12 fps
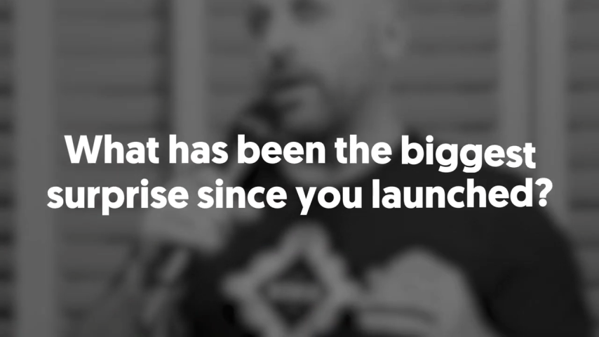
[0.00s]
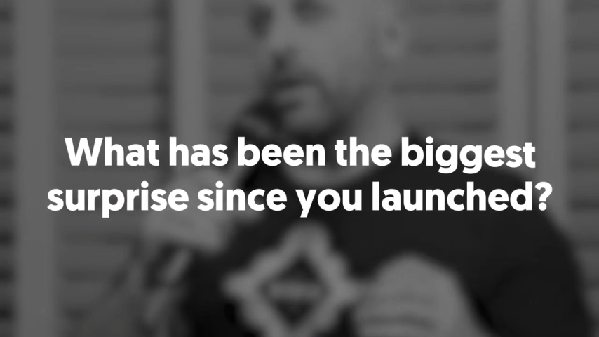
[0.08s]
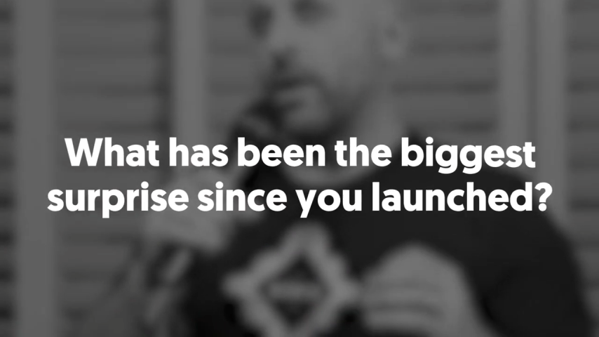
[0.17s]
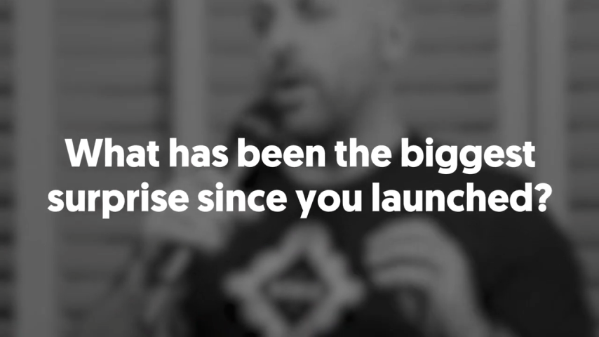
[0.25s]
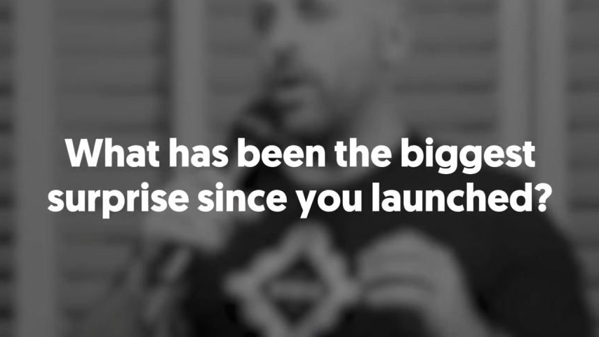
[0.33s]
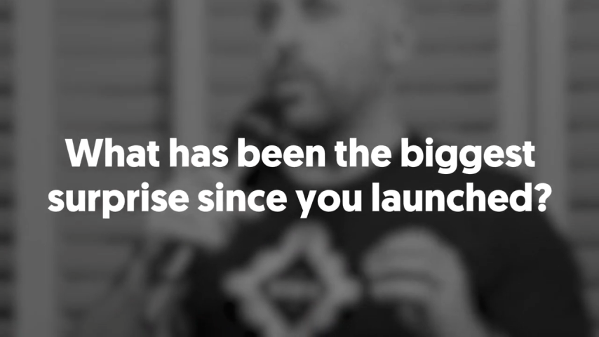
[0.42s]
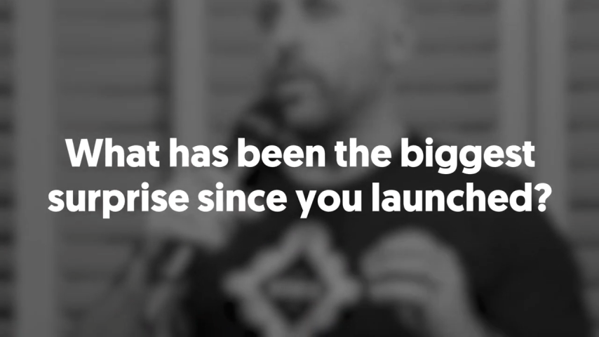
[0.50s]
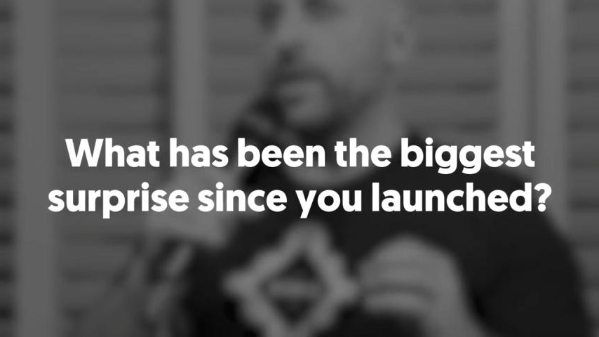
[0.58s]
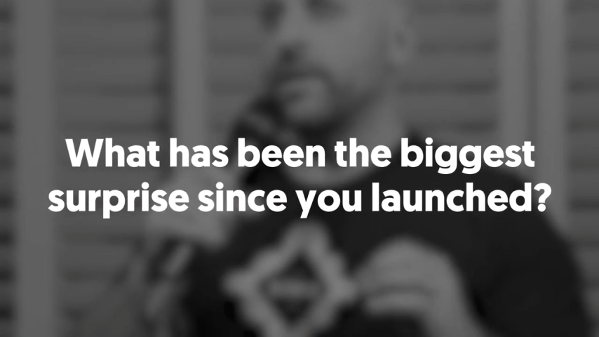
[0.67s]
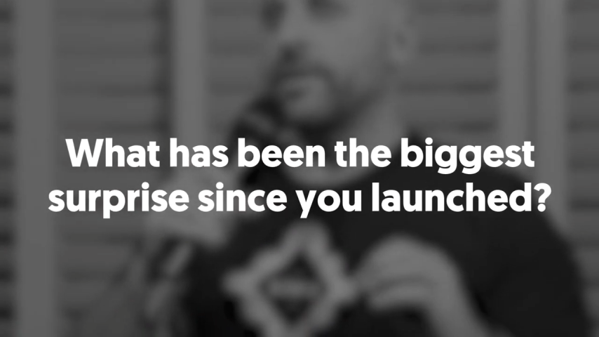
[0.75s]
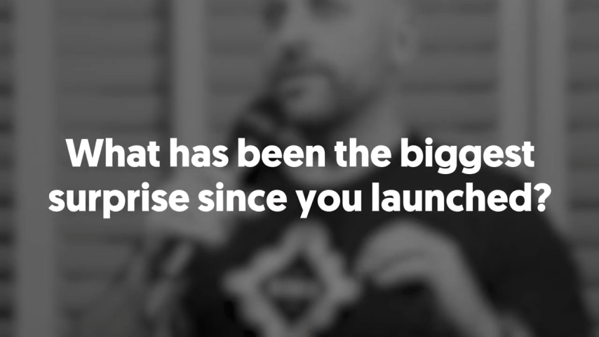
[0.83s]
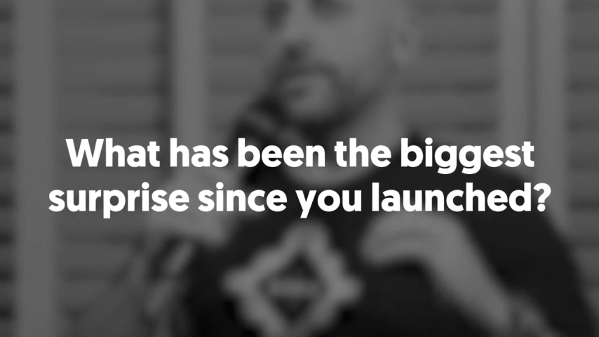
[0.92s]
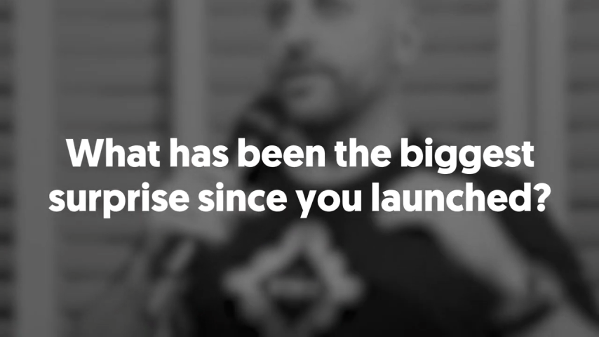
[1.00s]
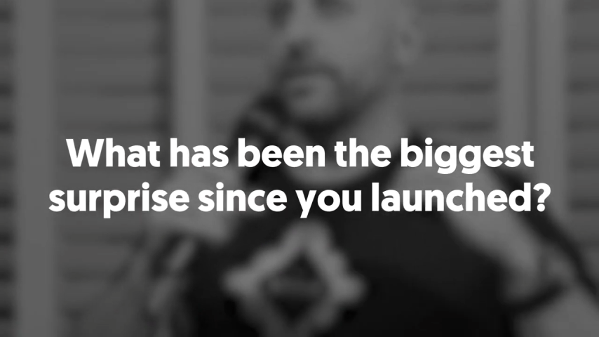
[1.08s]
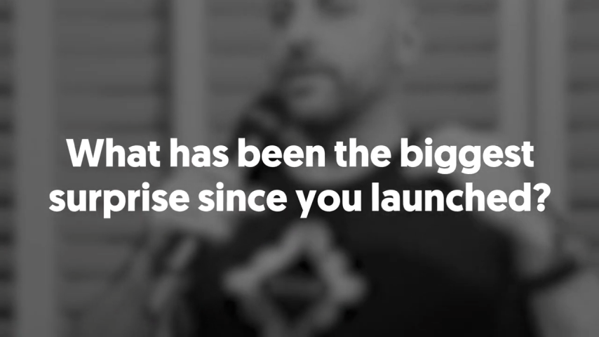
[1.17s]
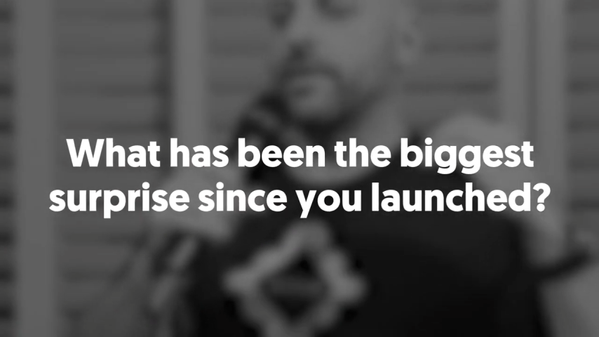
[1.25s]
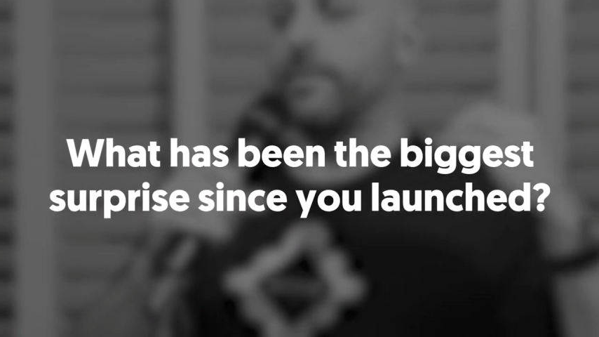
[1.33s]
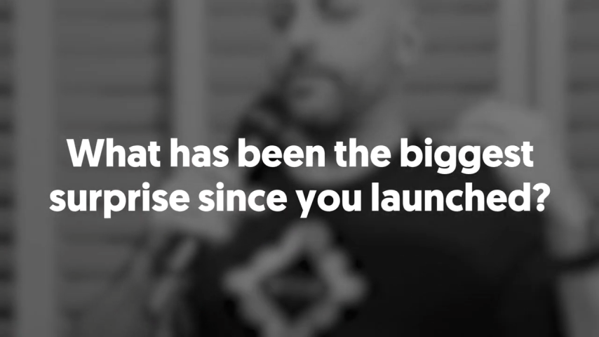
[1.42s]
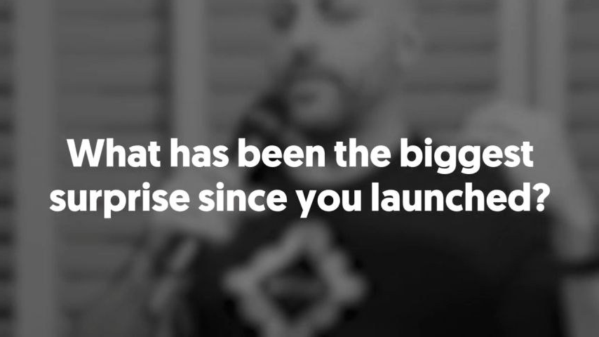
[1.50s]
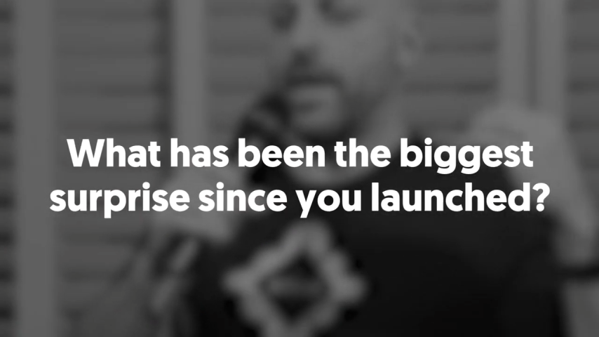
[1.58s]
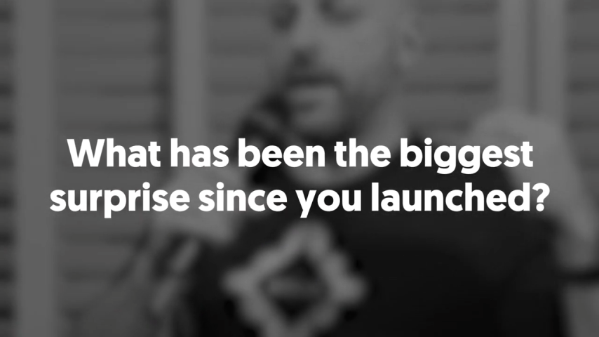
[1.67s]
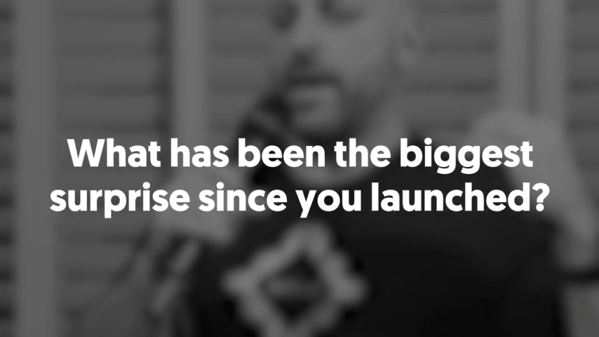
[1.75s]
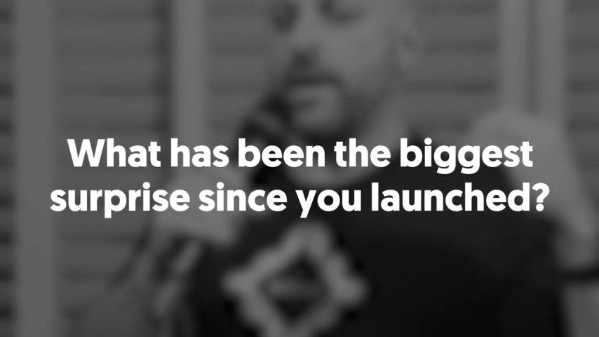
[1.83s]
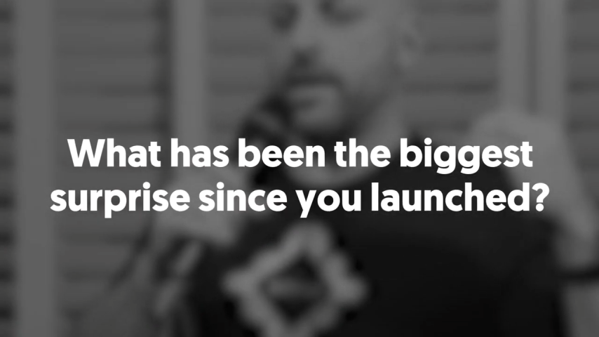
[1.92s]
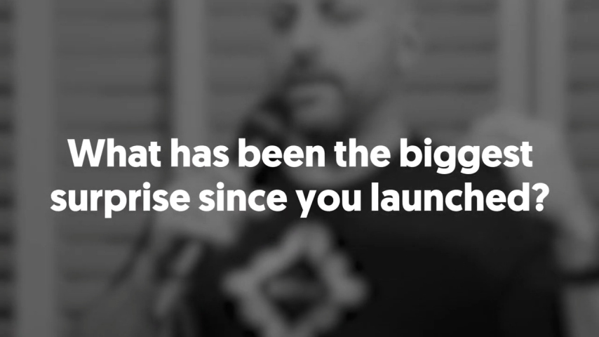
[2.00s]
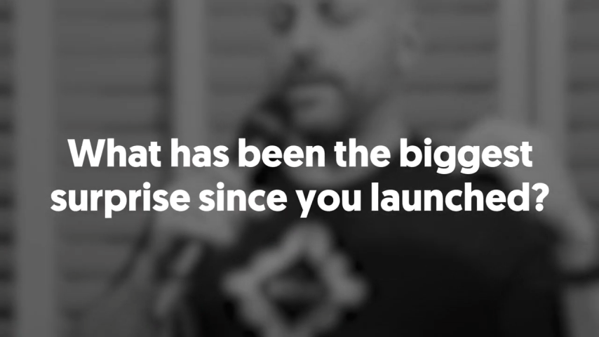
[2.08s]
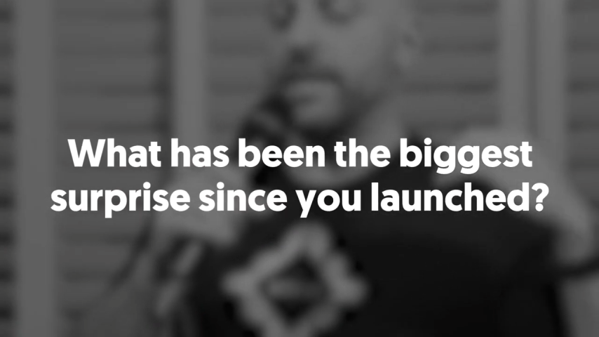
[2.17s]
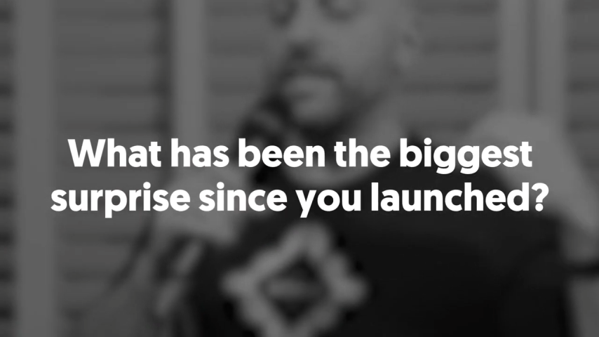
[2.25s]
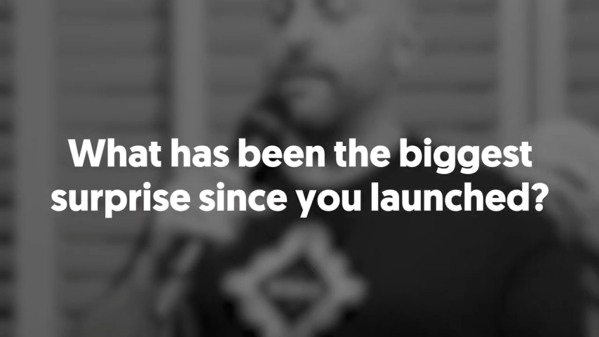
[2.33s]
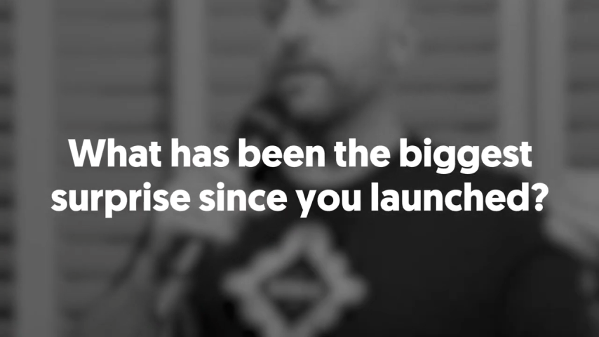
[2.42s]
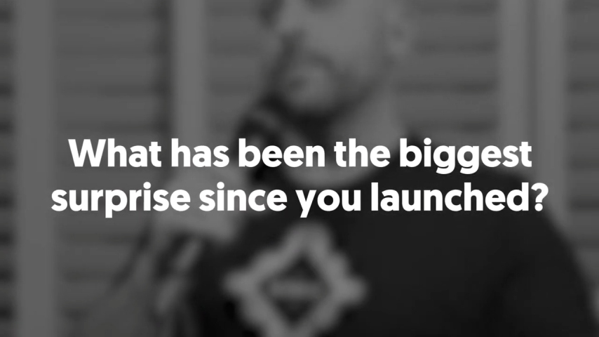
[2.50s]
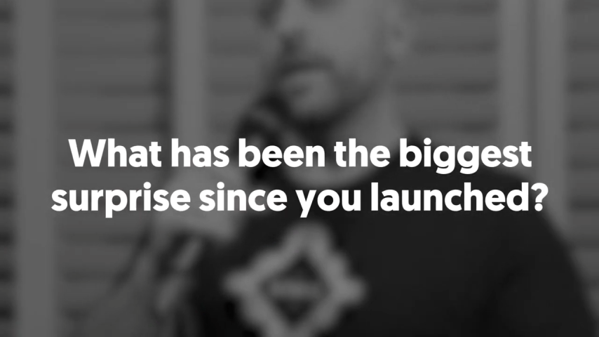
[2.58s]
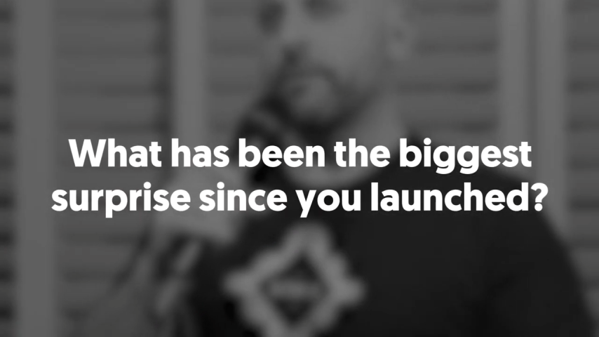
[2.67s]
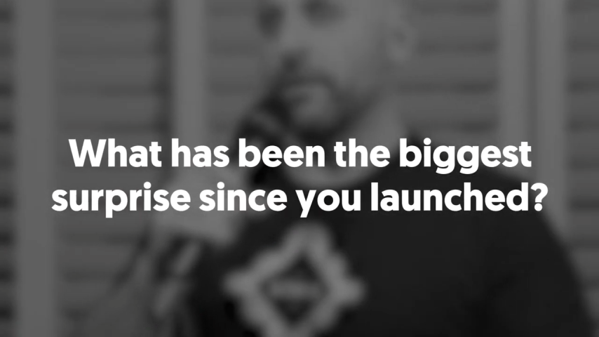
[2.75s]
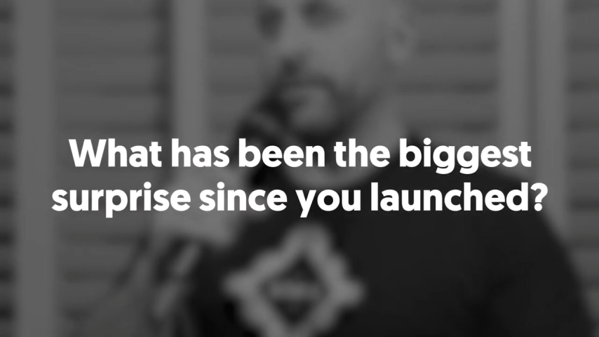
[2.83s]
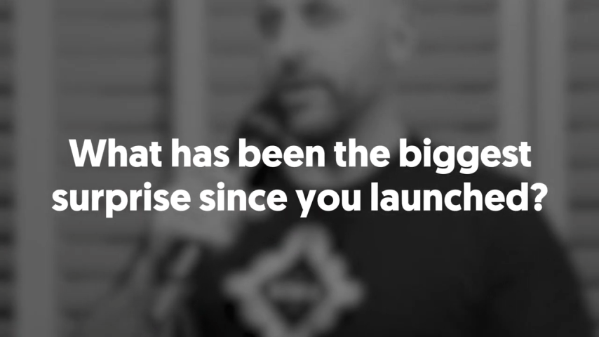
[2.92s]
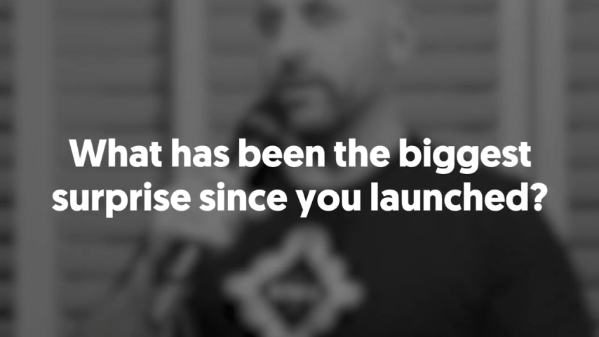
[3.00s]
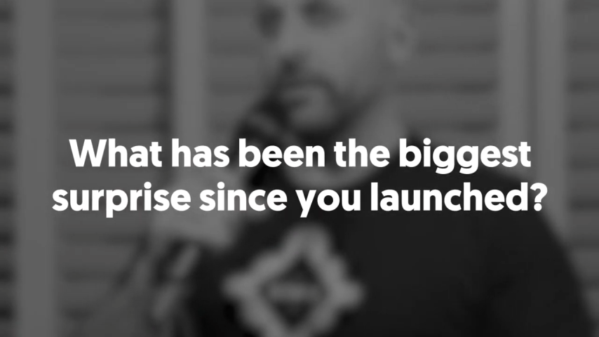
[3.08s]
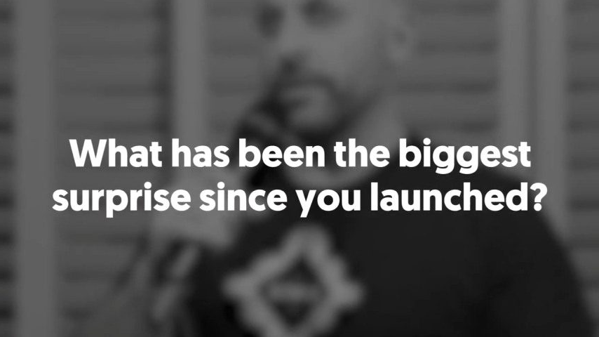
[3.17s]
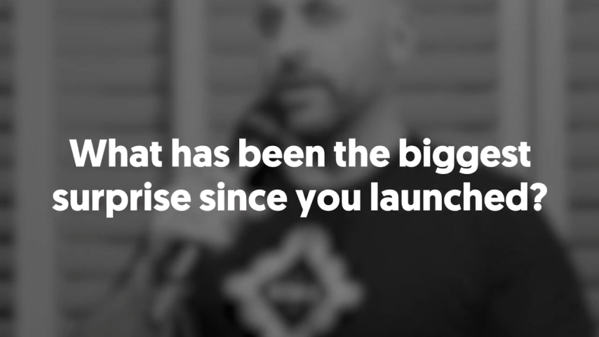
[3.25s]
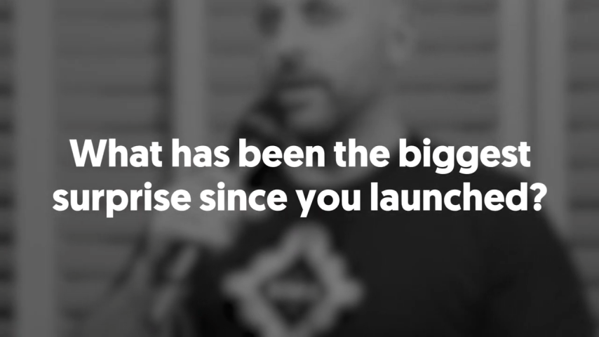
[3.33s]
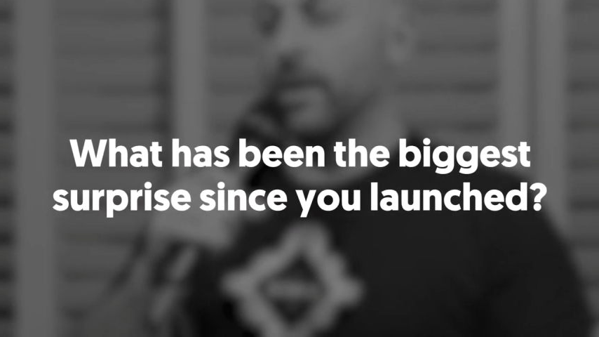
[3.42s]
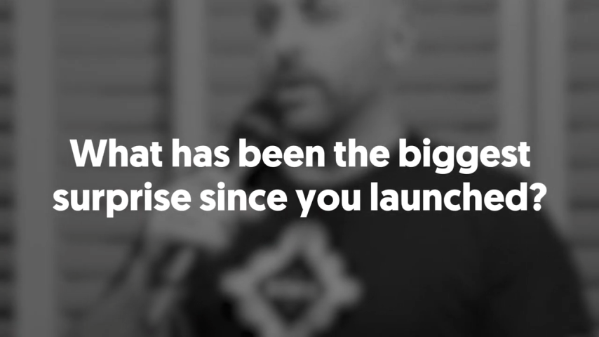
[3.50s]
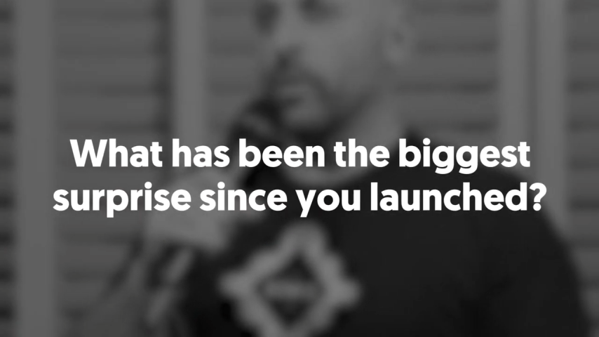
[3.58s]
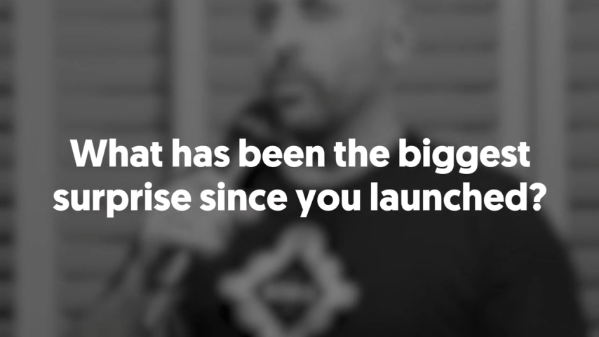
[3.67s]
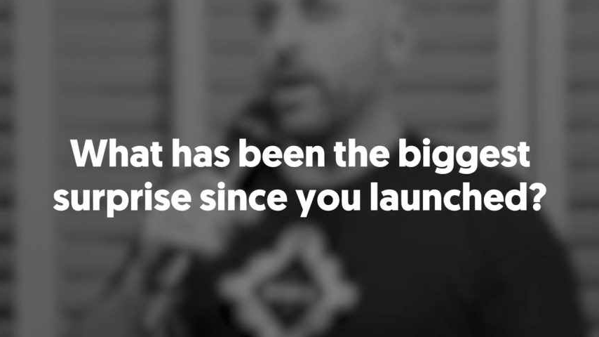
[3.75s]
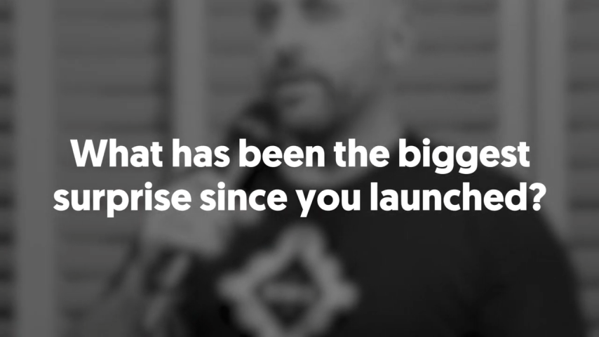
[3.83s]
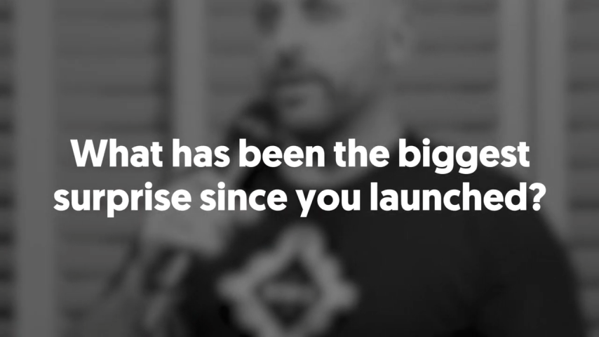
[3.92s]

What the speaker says: Nobody's mouth can be seen.